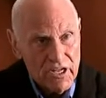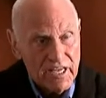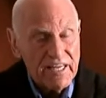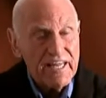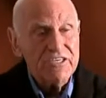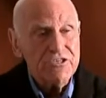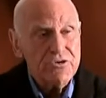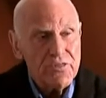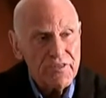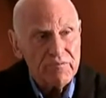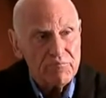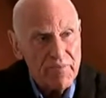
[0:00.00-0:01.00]
Unless you
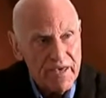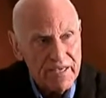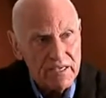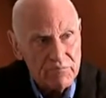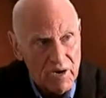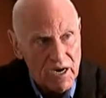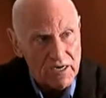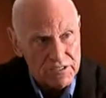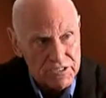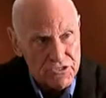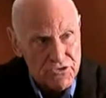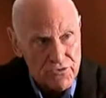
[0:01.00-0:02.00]
think making
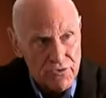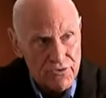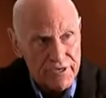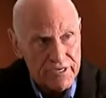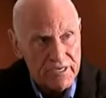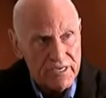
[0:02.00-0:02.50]
models is drawing,